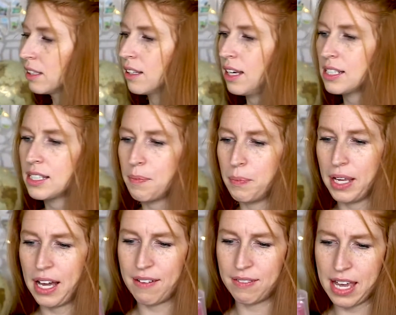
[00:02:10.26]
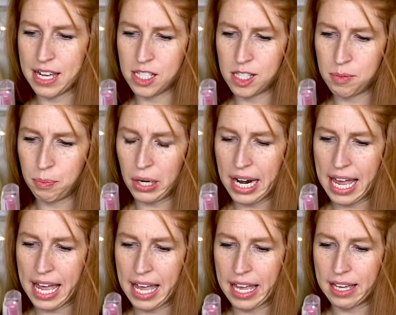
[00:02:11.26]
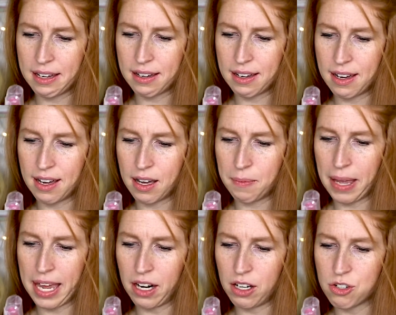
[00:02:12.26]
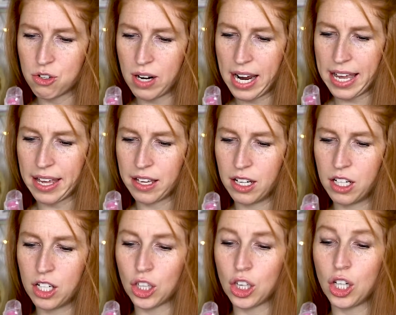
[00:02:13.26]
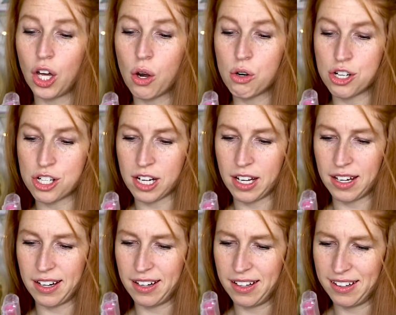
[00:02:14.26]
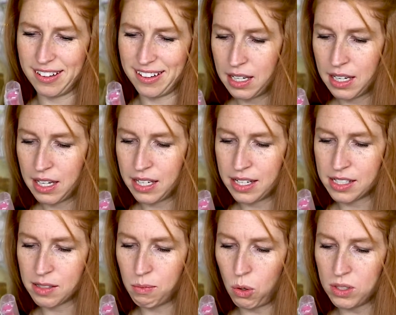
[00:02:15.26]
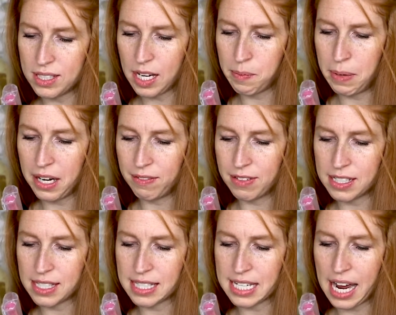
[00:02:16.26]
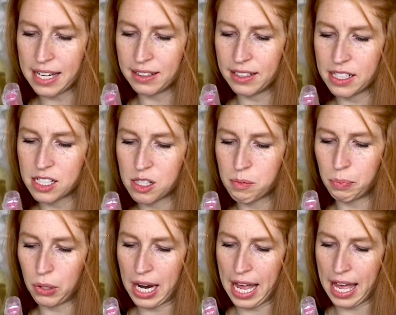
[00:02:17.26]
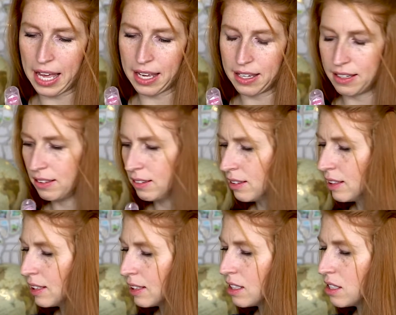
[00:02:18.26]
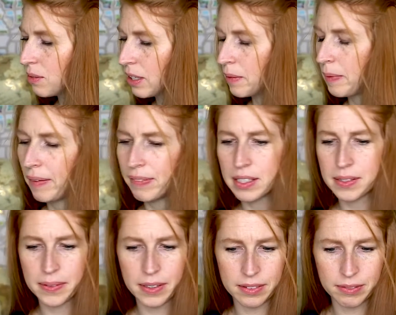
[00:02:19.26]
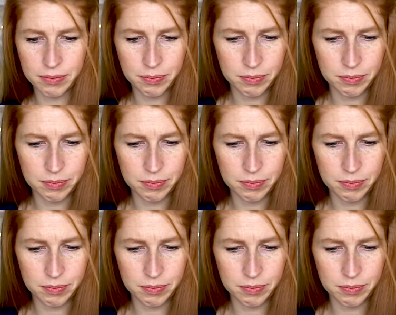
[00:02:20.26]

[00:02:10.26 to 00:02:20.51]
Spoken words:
Next up, we have a spray, air dry Glotion. It is multi-benefit styling spray. Let's read about this one.